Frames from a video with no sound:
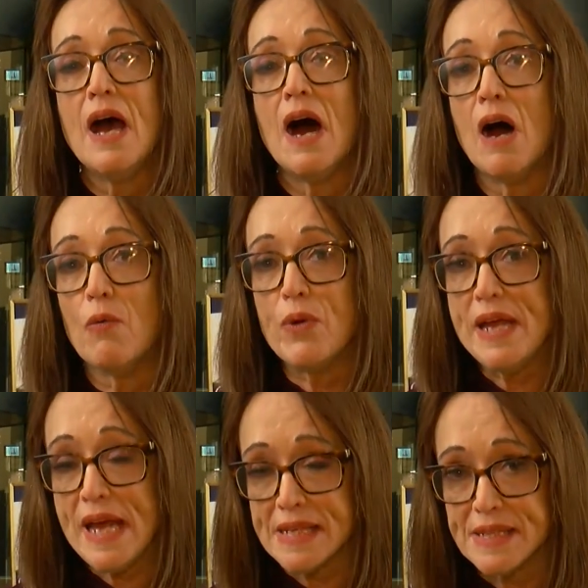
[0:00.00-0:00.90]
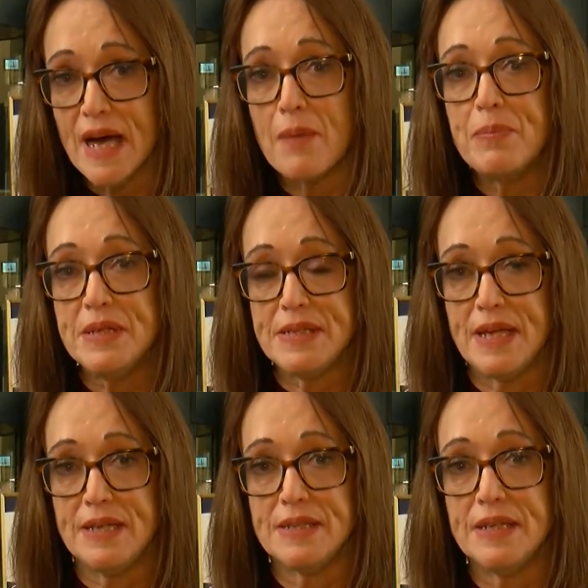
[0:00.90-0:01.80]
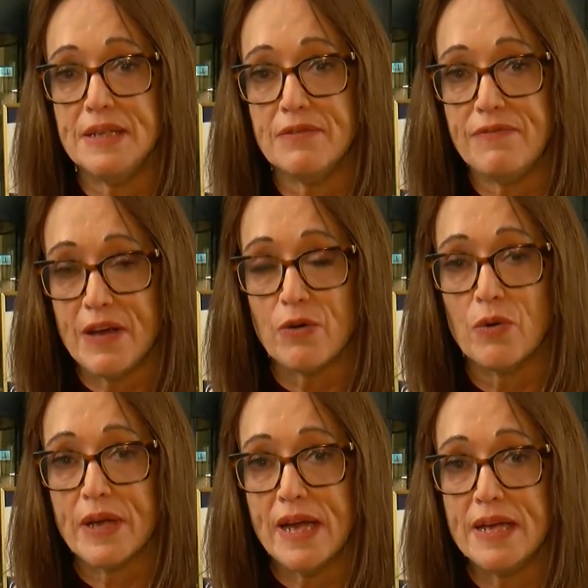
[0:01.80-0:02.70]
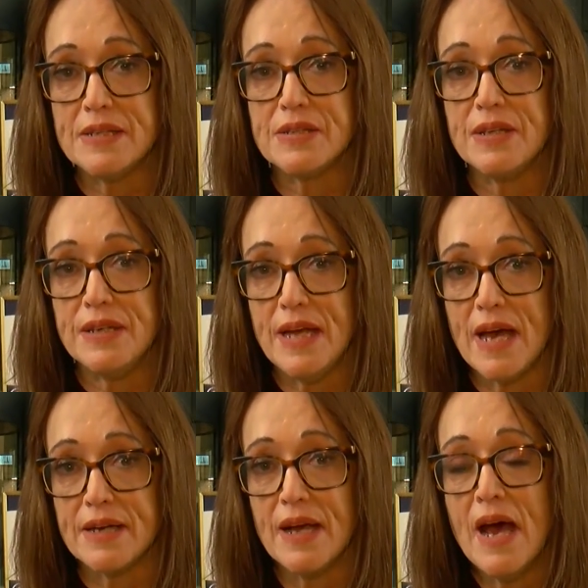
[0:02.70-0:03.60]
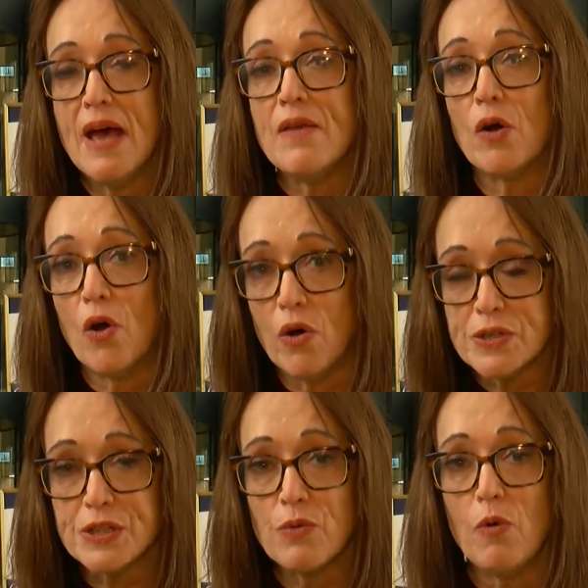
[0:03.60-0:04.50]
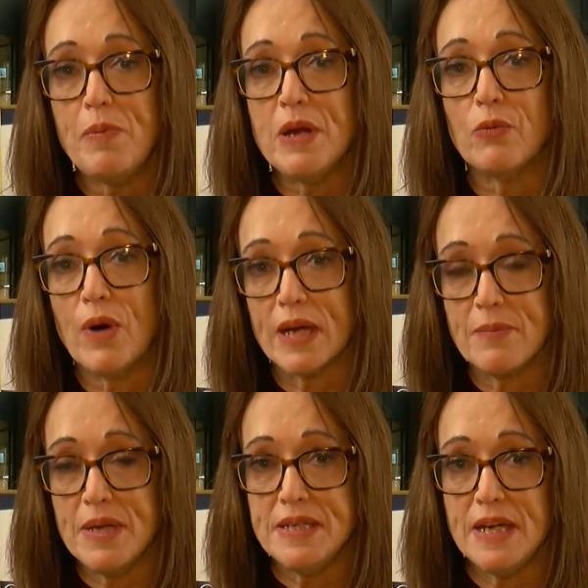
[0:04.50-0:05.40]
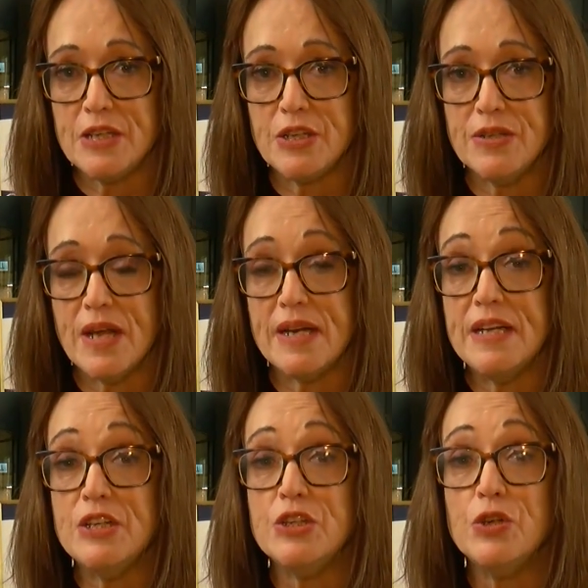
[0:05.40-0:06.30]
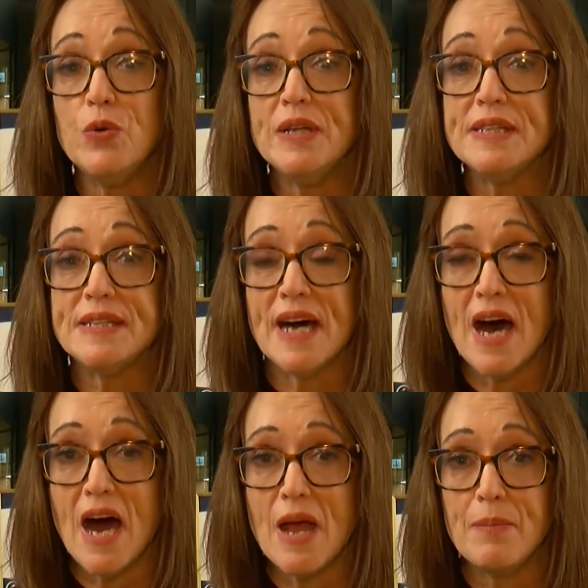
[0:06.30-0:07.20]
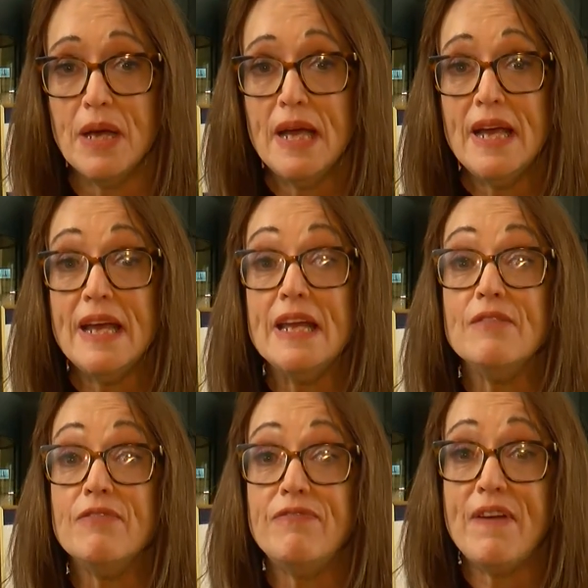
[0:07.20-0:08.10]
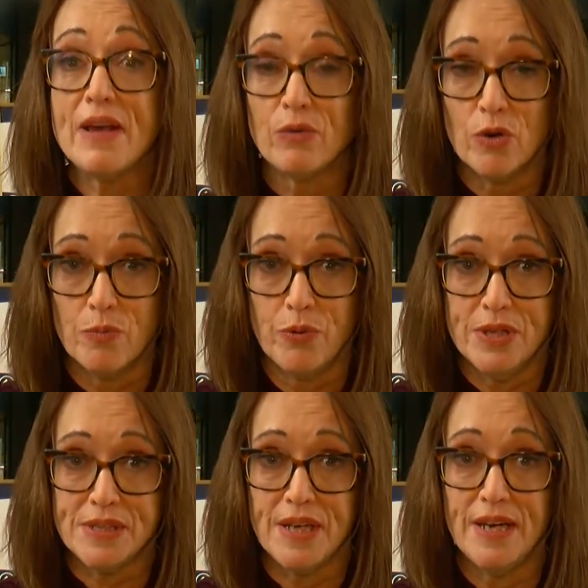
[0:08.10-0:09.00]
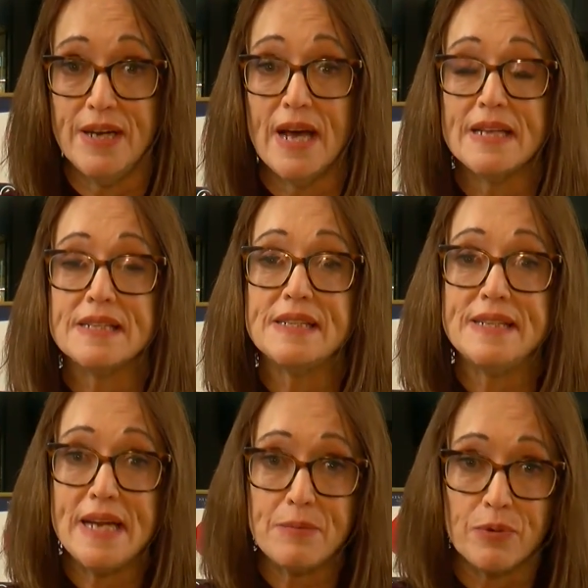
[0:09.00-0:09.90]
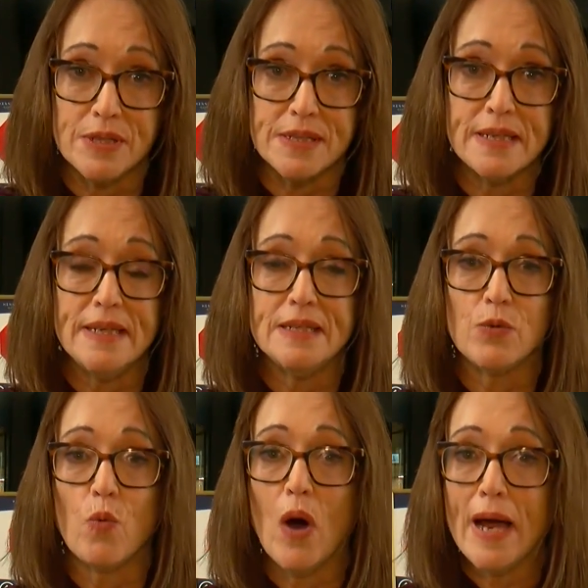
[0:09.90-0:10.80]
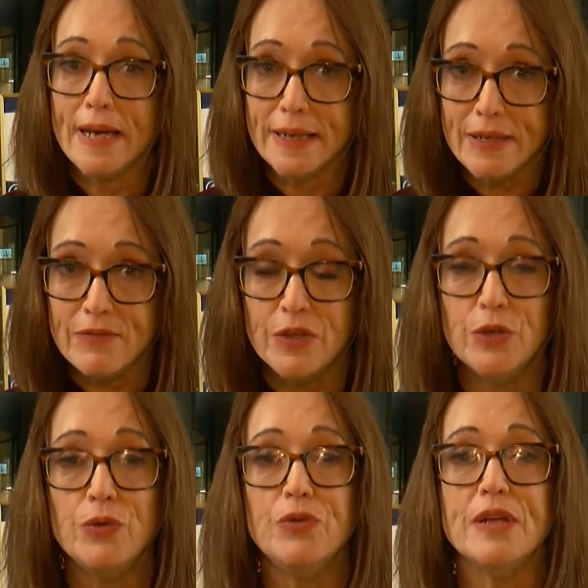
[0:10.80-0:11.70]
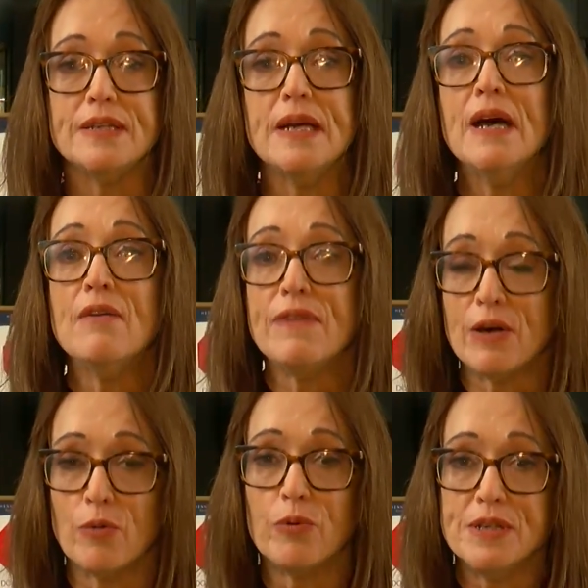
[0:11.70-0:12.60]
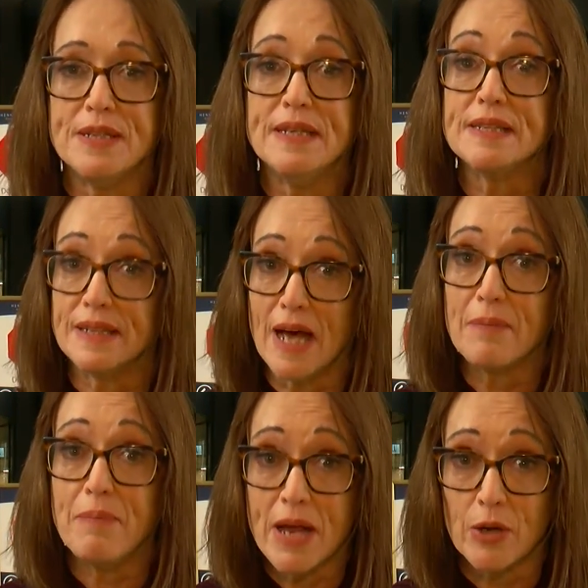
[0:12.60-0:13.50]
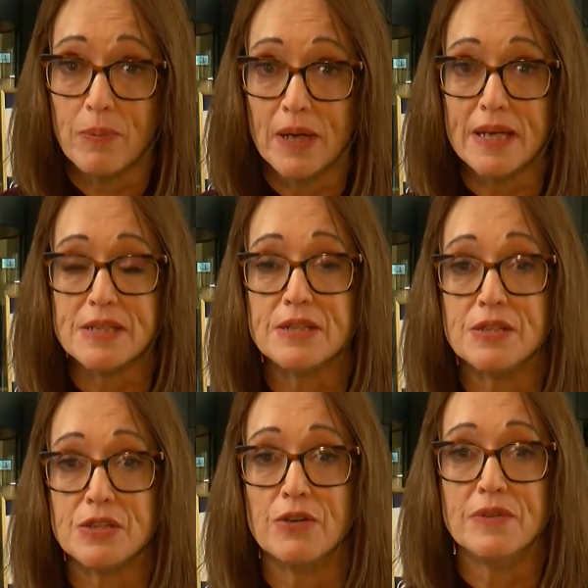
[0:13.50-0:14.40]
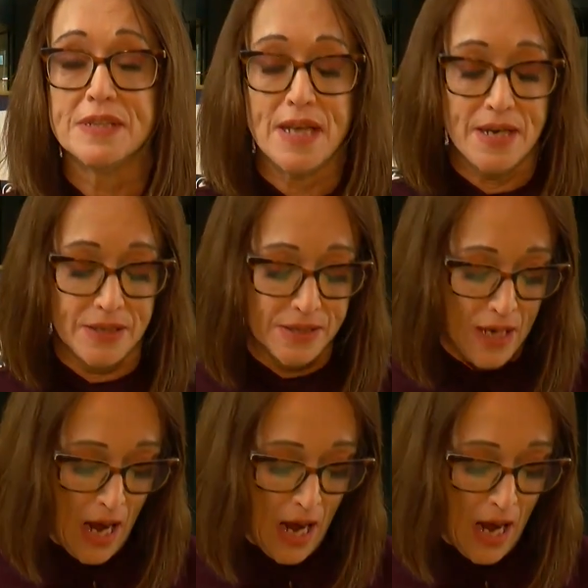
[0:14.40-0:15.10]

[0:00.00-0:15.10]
Uh, he has not been sentenced in the federal case yet. There also will be a recommendation that he do his time in federal prison, not state prison. It's widely viewed that federal prison is a lot better place to serve a sentence.